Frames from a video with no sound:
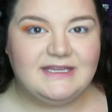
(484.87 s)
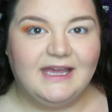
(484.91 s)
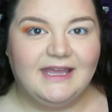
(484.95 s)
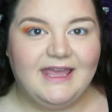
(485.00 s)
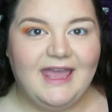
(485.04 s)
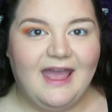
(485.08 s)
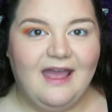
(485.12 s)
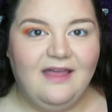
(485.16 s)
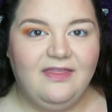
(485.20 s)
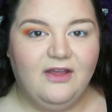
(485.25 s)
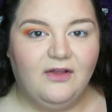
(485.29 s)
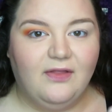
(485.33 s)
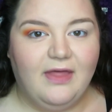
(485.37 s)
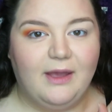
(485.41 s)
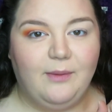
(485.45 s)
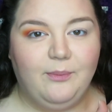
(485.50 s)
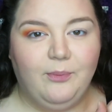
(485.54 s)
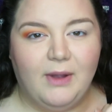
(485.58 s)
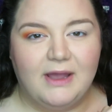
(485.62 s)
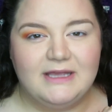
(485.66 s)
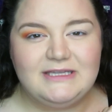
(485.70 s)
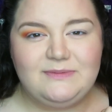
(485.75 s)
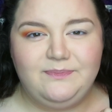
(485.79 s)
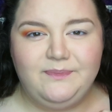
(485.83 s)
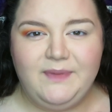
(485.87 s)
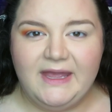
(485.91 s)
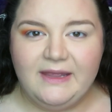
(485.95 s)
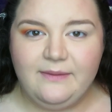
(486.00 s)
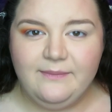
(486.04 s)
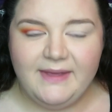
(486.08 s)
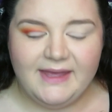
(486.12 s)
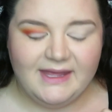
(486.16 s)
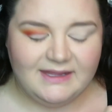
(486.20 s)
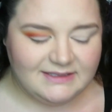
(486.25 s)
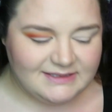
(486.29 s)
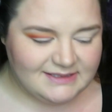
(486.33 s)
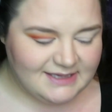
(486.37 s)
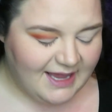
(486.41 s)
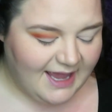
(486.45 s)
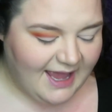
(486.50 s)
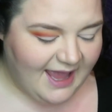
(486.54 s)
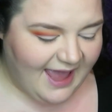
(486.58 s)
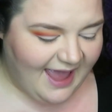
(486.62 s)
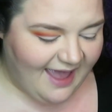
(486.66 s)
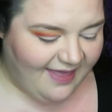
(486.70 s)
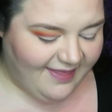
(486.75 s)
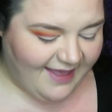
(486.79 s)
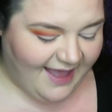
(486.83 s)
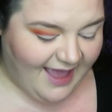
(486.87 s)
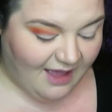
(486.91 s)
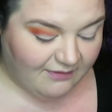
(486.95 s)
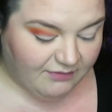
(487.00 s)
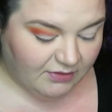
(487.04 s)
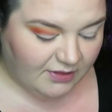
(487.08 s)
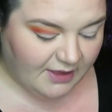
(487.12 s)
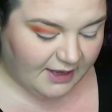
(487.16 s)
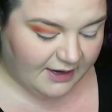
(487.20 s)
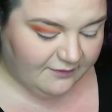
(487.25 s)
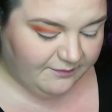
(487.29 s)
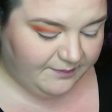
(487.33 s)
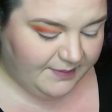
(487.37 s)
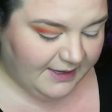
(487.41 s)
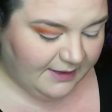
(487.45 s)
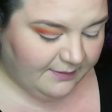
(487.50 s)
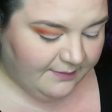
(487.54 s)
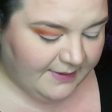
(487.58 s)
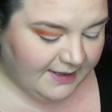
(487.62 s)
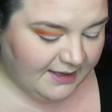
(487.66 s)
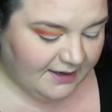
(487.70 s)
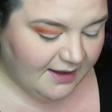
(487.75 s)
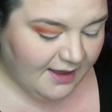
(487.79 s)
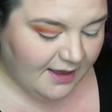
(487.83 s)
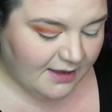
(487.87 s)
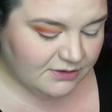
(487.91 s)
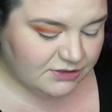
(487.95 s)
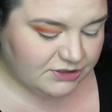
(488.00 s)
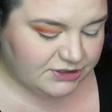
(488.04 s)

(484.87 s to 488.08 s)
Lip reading: again, they're like pressed pigments and they have a lot of pigment.